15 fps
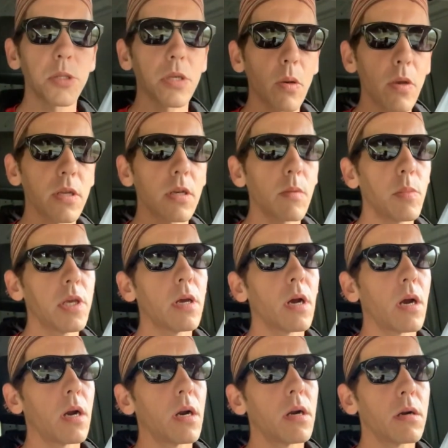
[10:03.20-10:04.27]
going to be
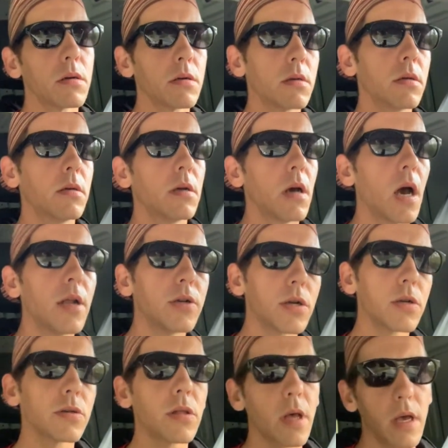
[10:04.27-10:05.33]
our
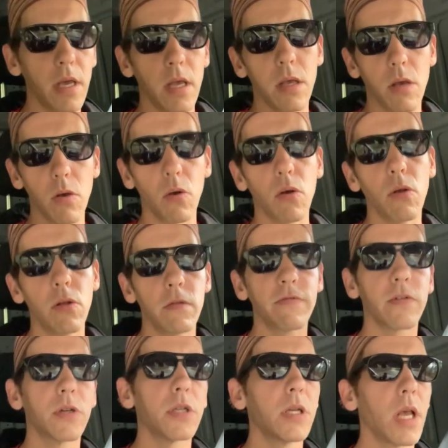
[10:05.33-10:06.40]
underlying goal
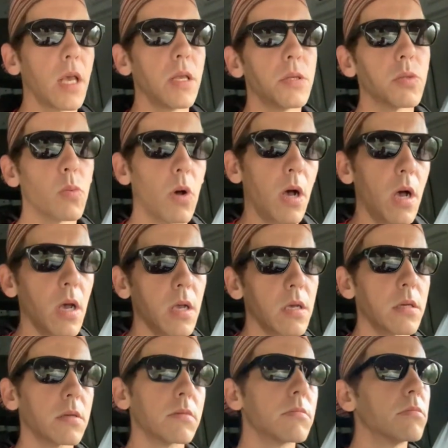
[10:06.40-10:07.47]
for today's walk.
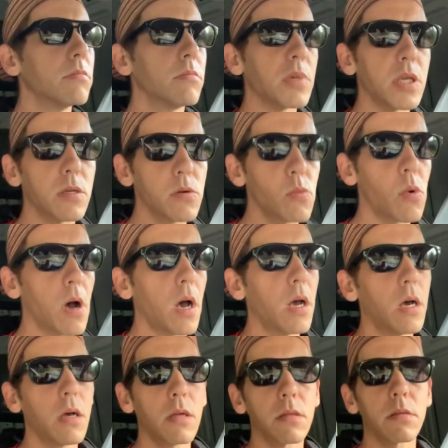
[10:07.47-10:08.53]

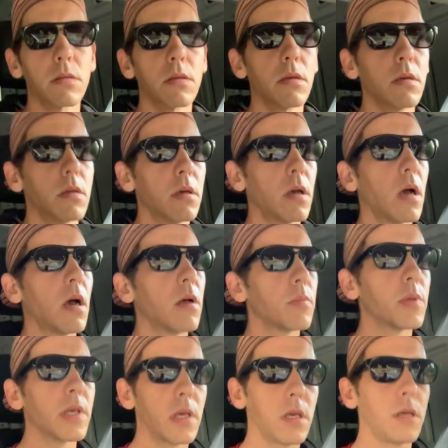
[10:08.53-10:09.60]
Meanwhile, I'll
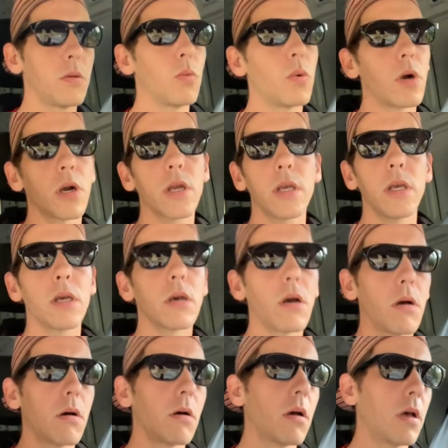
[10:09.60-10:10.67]
be working
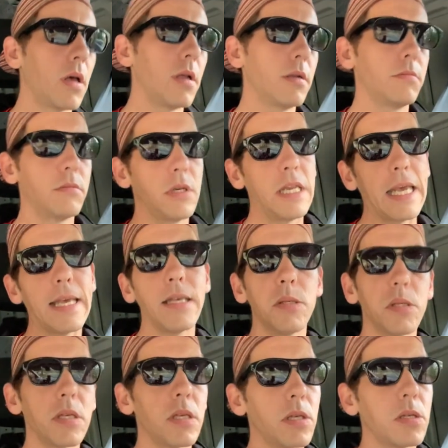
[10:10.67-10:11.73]
on
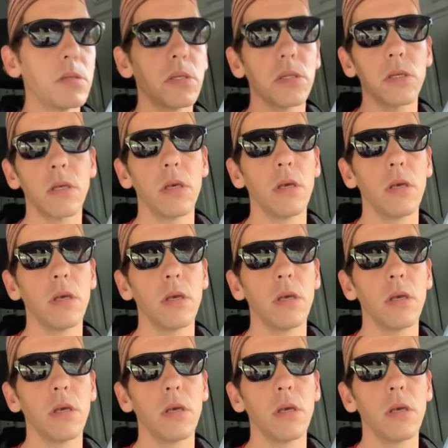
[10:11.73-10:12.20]
Daisy's